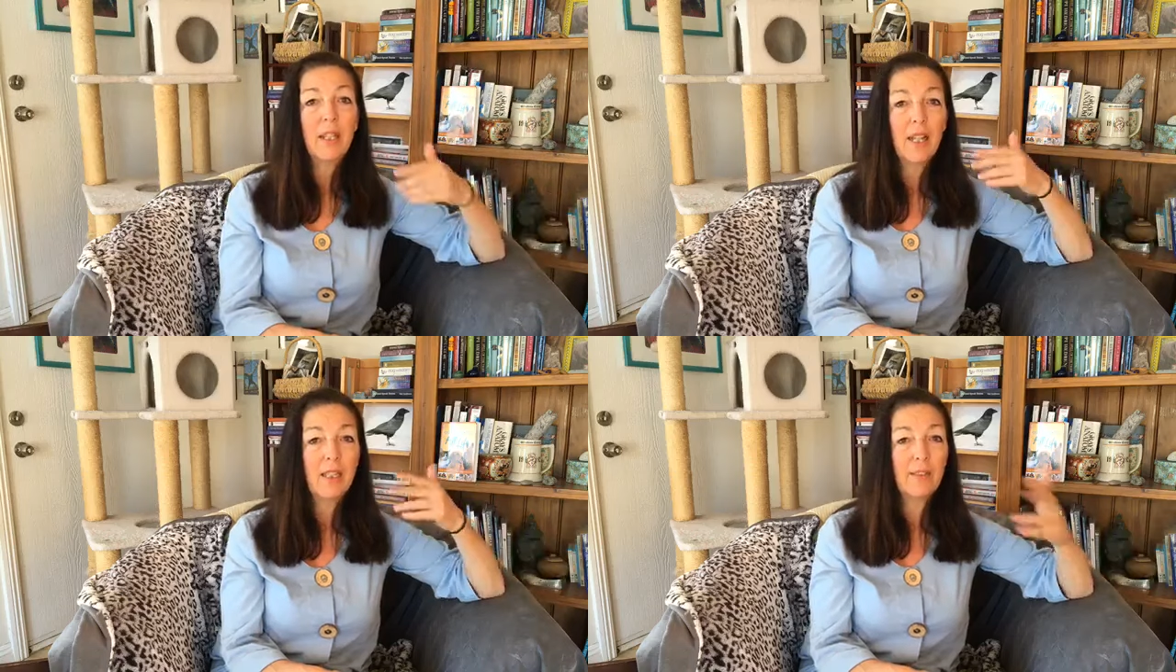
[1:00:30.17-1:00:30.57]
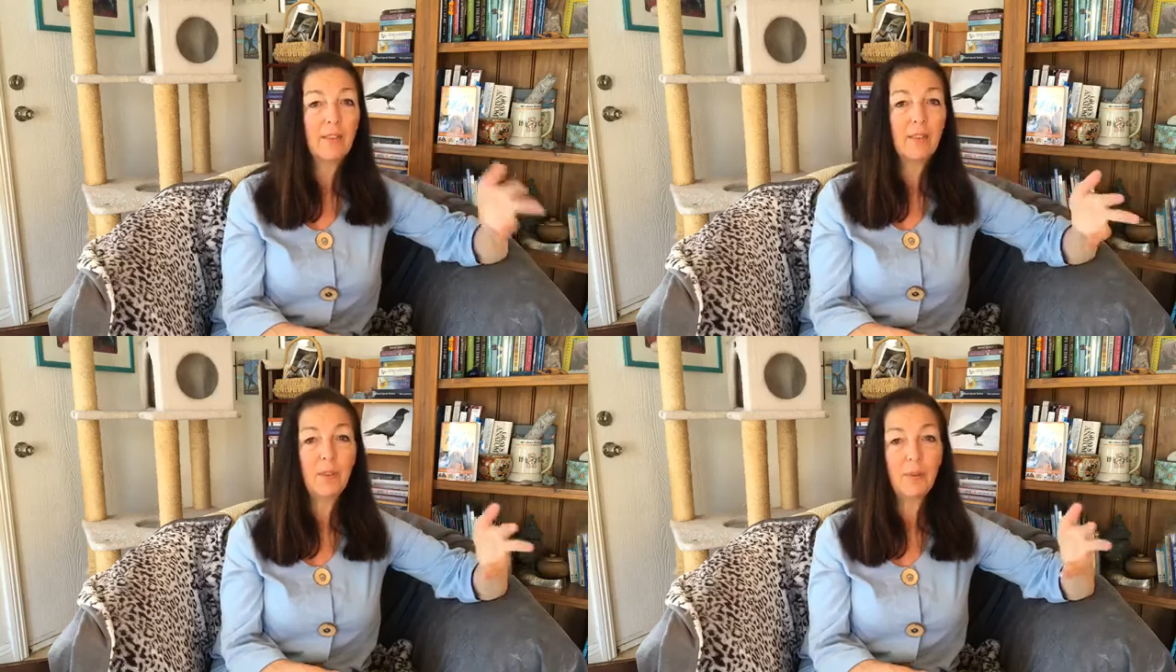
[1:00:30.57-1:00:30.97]
And
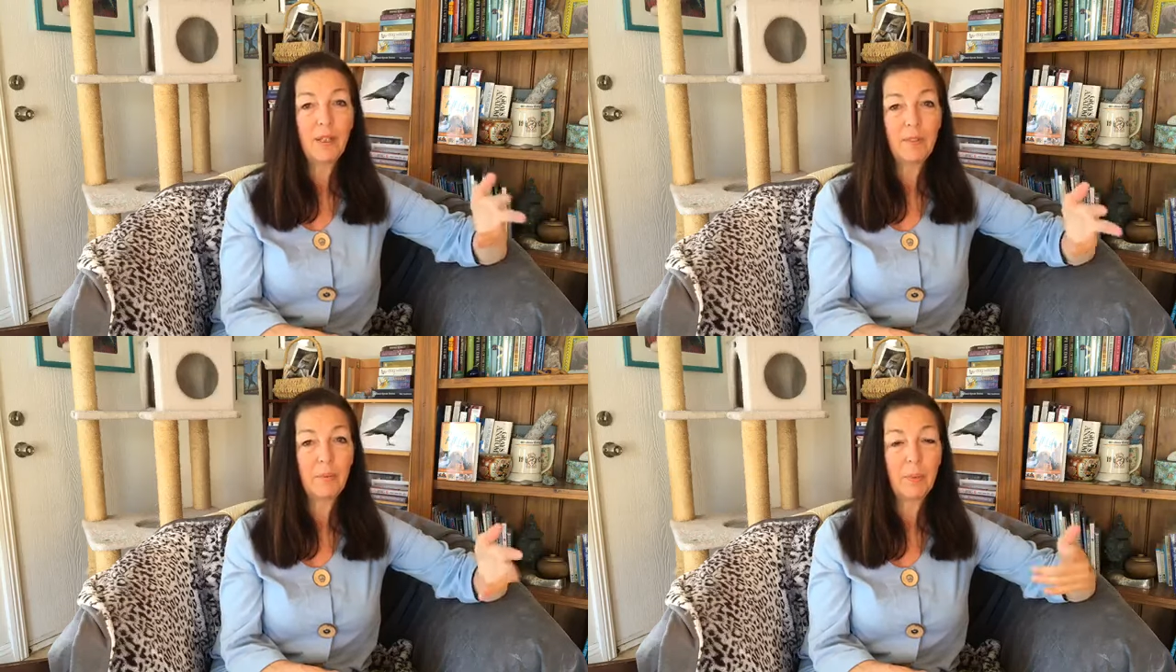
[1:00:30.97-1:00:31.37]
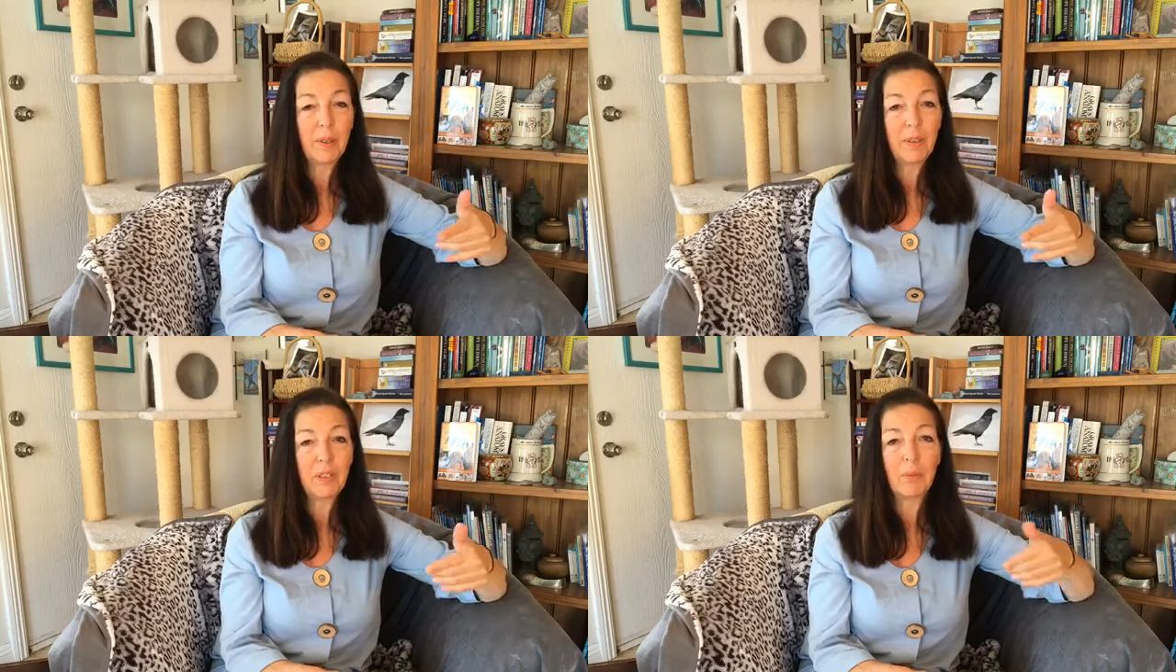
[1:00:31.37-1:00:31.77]
even if you haven't
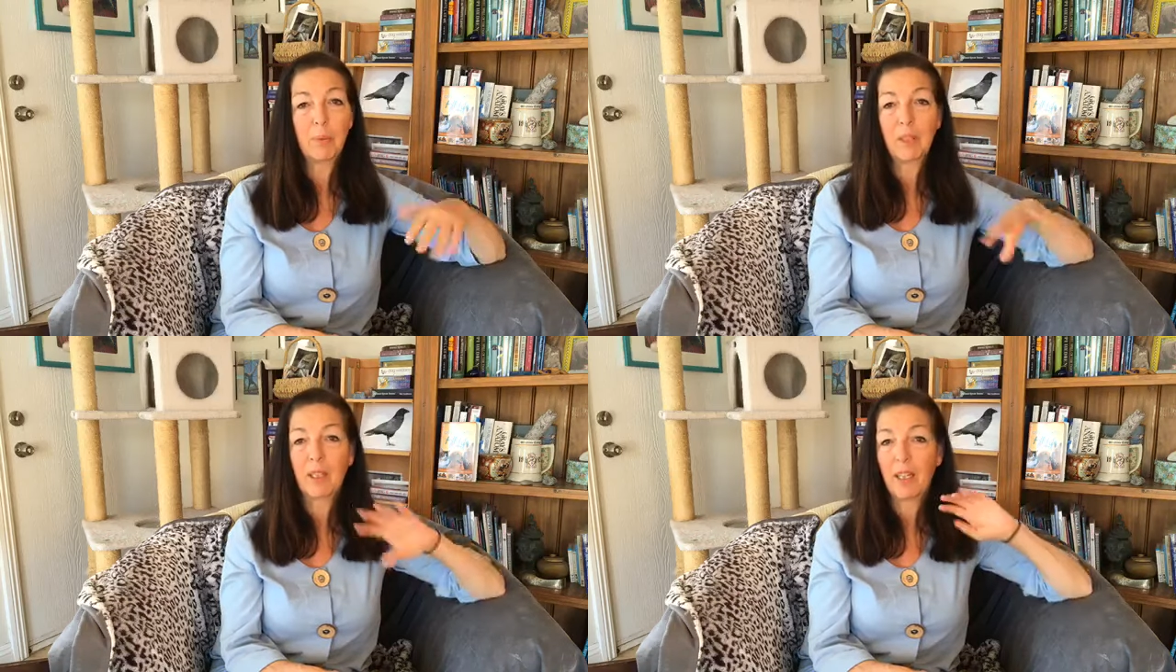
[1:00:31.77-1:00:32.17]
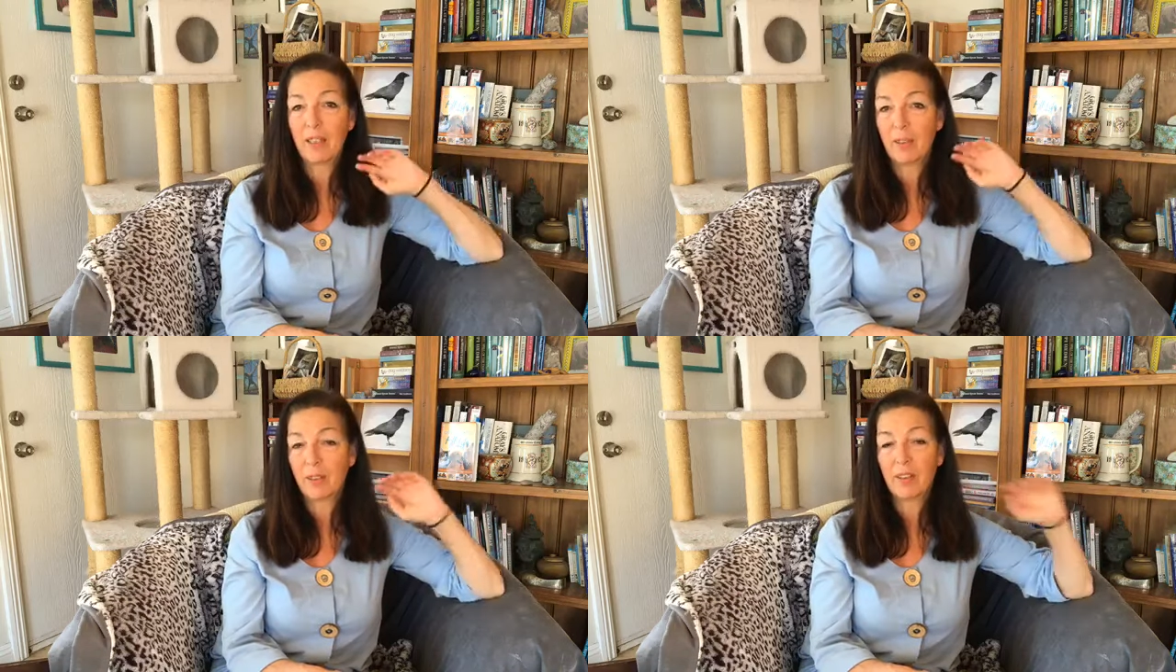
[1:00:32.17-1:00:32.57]
purchased the book
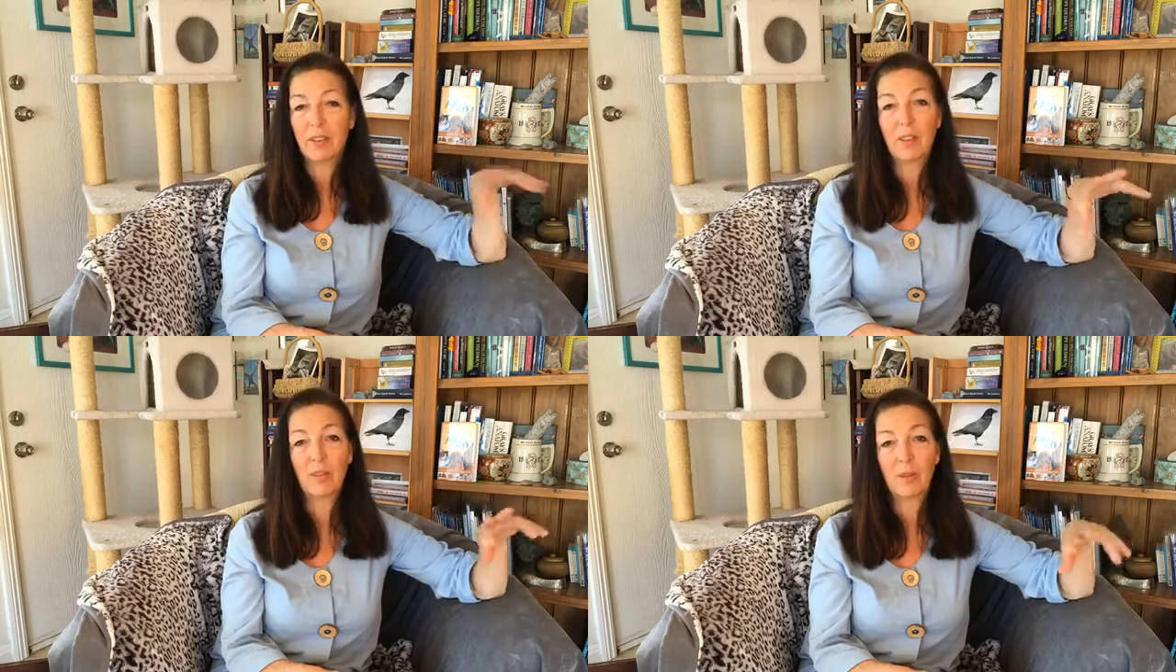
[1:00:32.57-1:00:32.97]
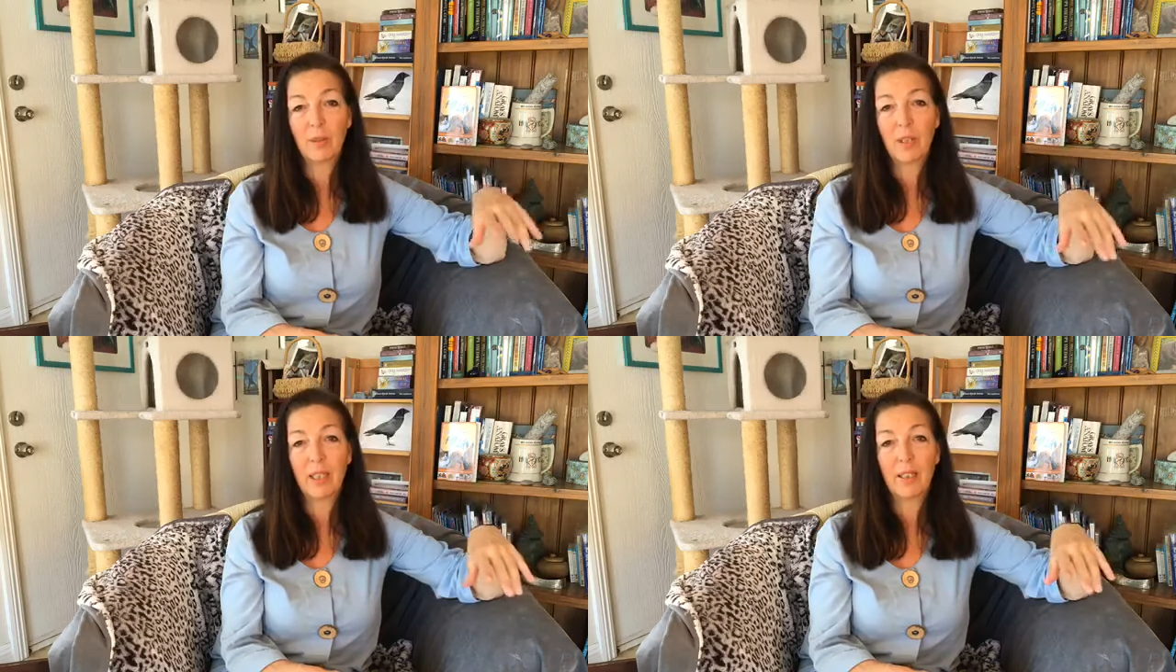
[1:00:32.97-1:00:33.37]
yet, you can still
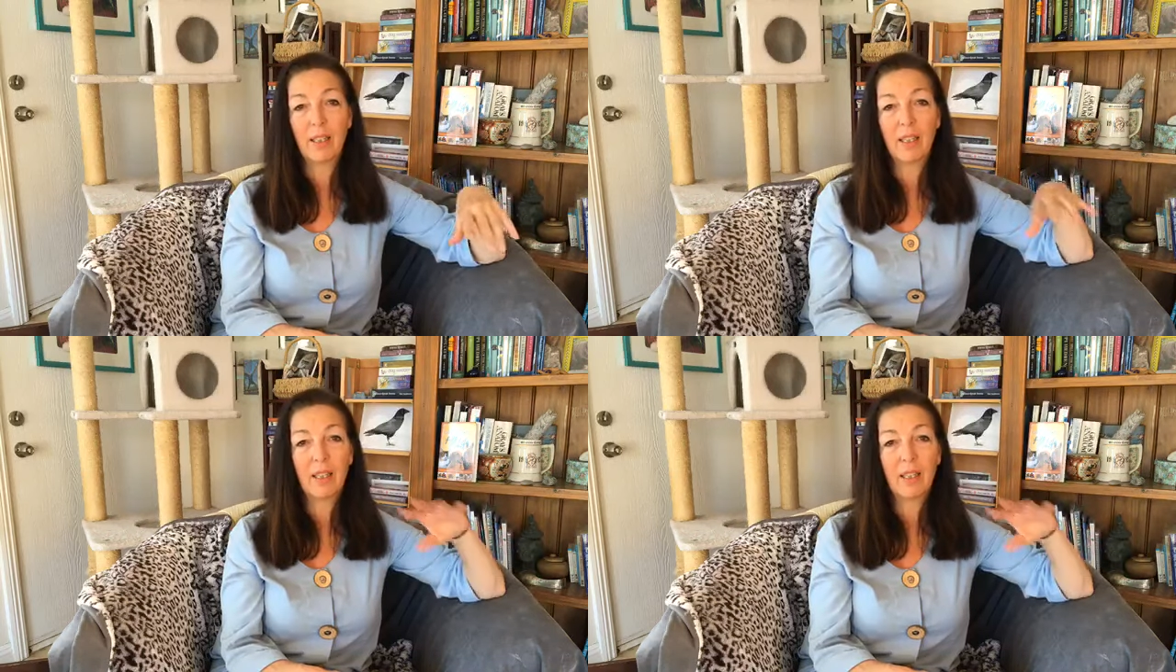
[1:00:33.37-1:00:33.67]
join,